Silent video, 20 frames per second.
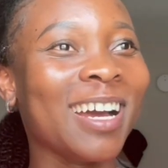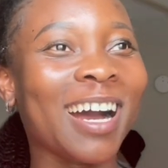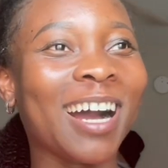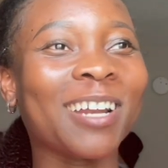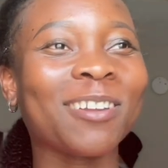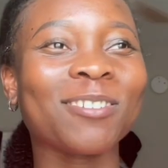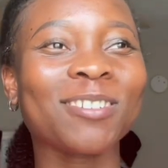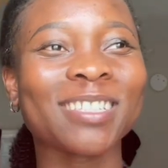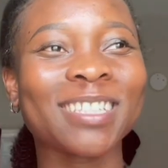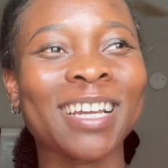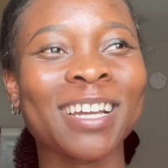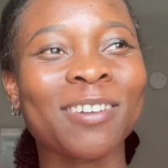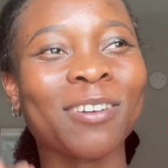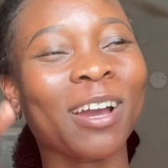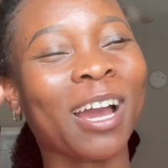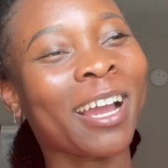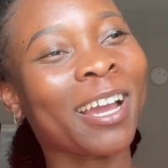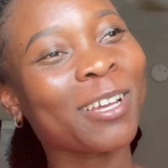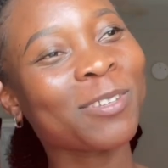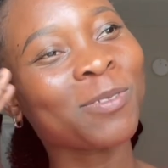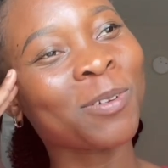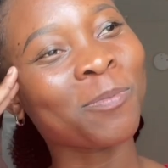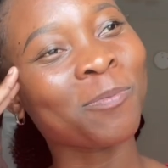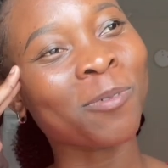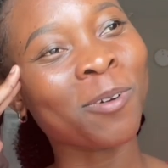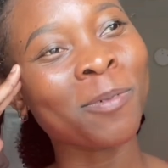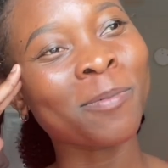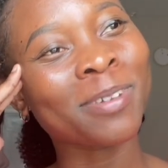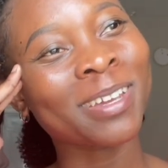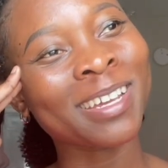And he was like, I guess we're
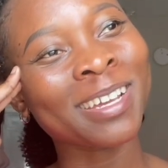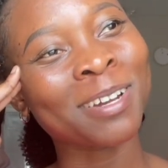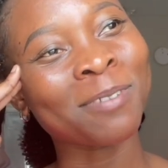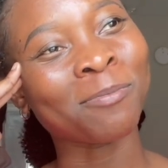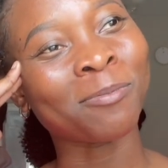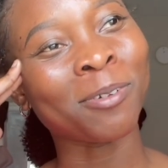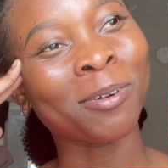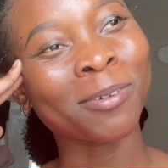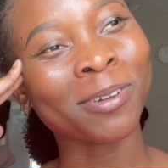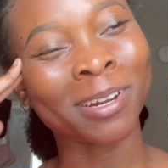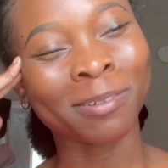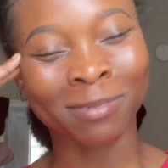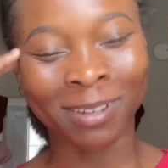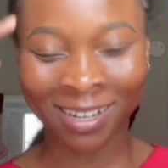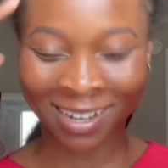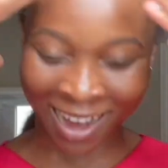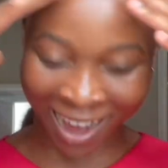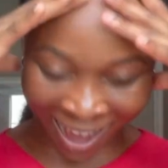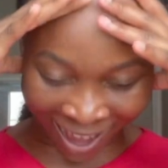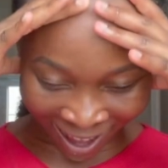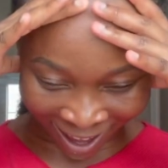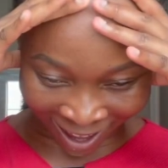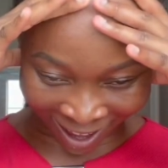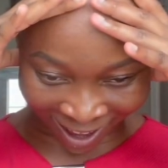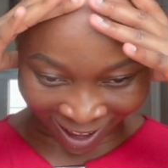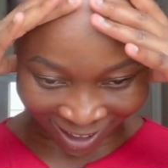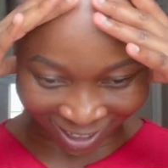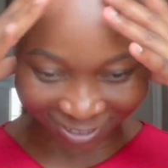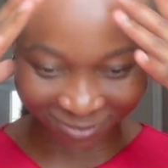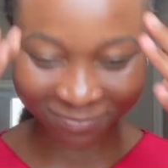prom king and prom queen. I'm like,
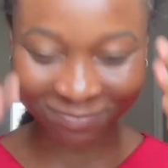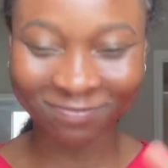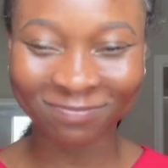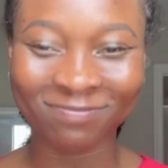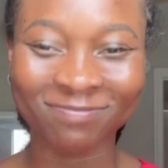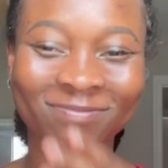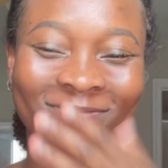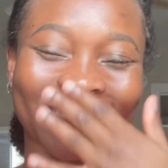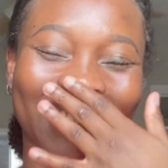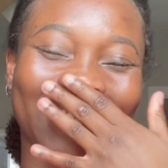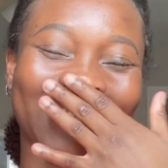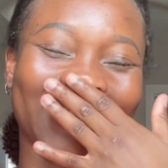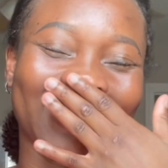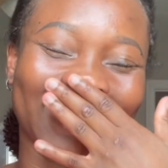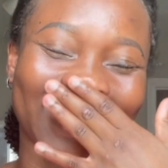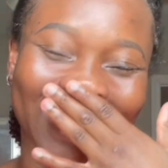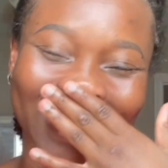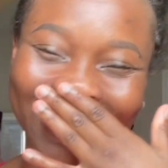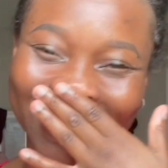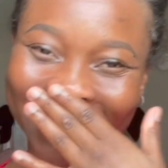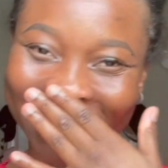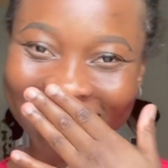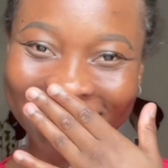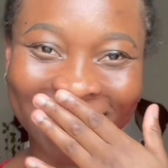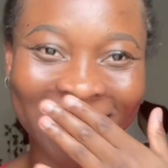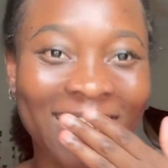ah!